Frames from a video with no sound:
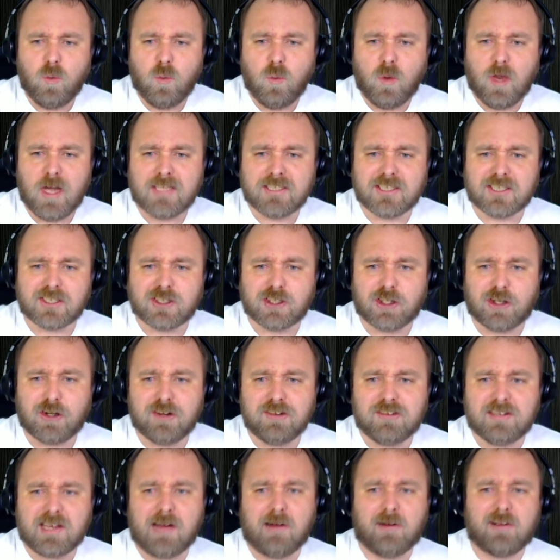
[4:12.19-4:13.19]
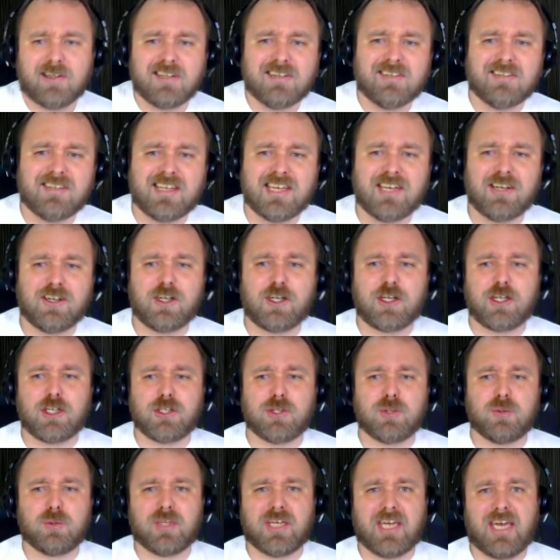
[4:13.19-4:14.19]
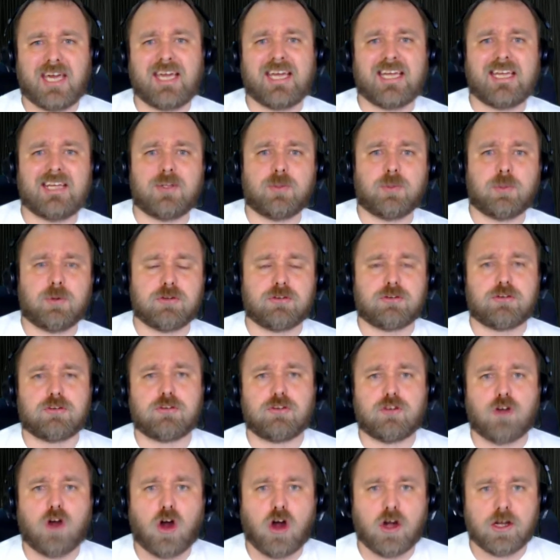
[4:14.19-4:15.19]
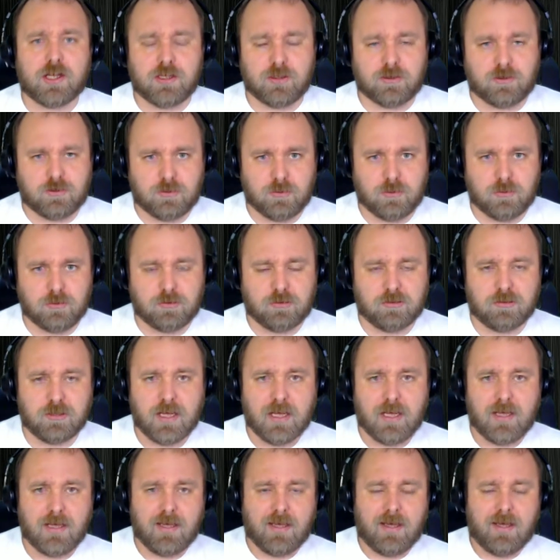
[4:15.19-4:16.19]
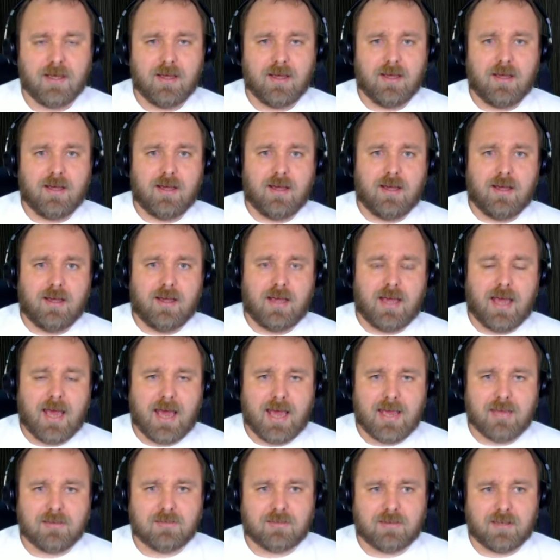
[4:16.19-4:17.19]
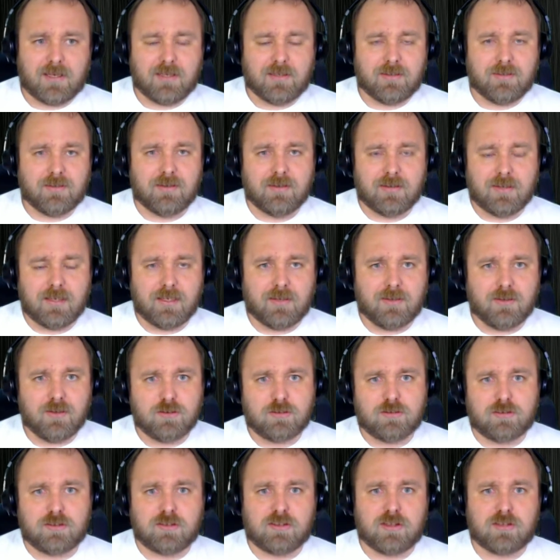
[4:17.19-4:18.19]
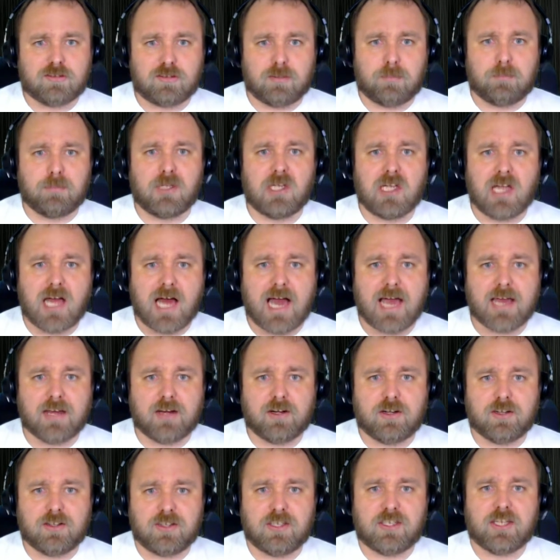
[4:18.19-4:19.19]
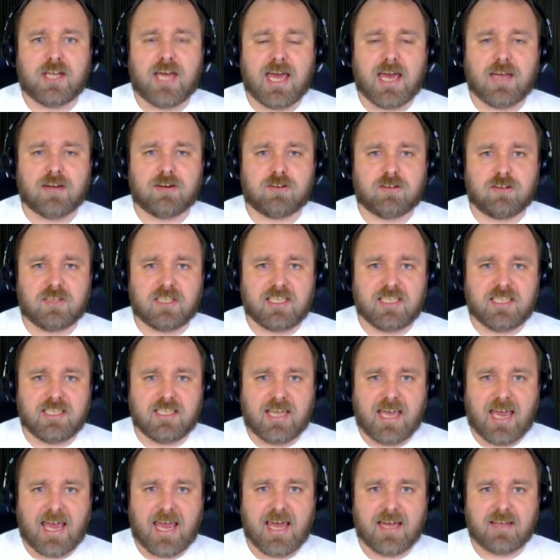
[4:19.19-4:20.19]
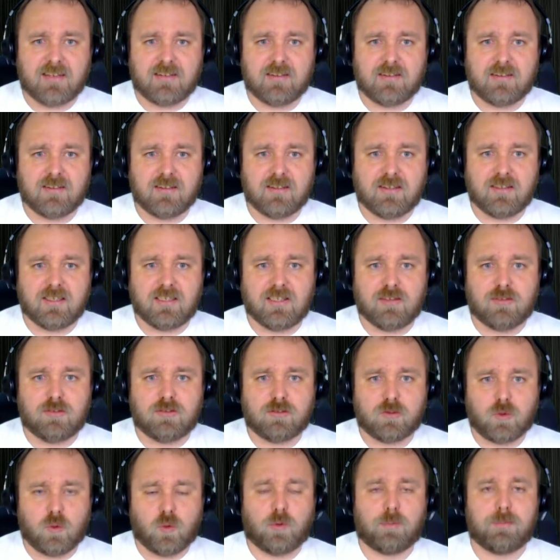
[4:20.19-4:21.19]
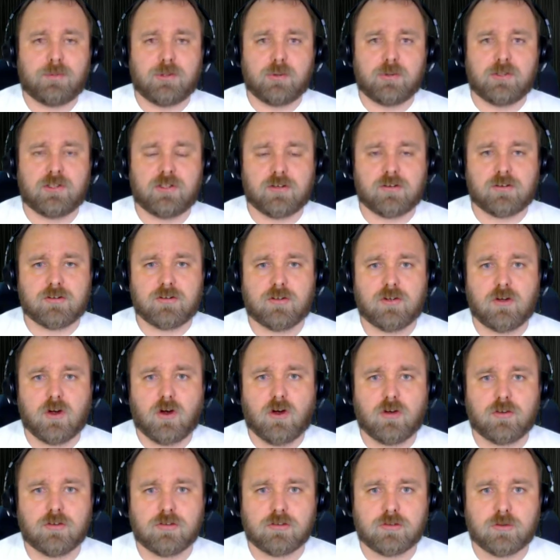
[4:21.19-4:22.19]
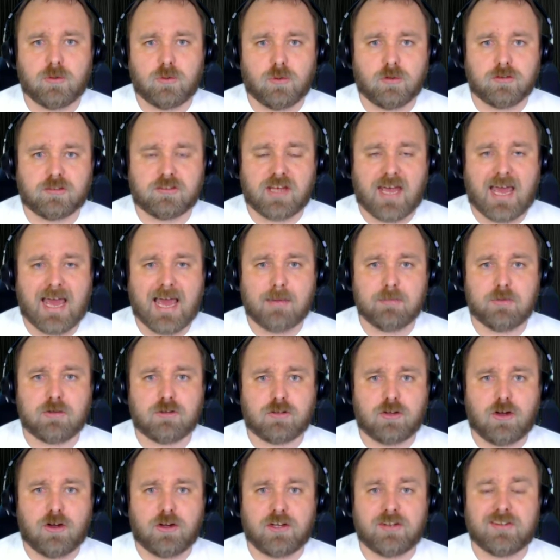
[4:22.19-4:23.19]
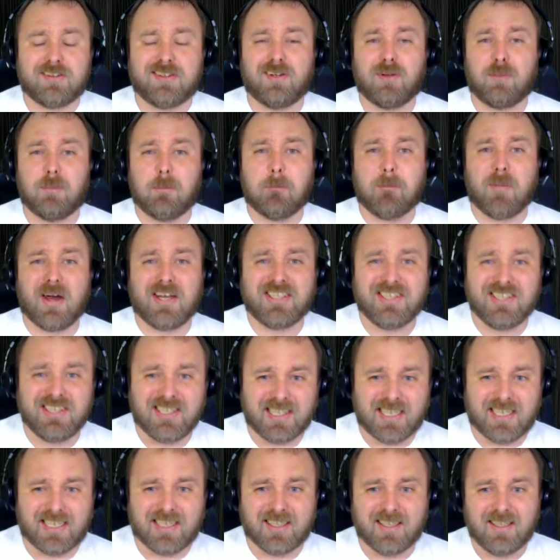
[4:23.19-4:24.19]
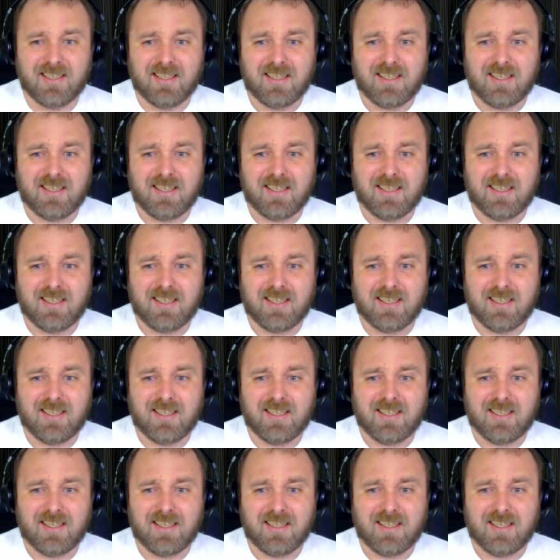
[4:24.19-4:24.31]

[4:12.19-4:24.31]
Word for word: as it turns out, at least here in the UK, there were stock issues, as in the supplier didn't actually get the Scorpio Edition consoles to Amazon until Monday.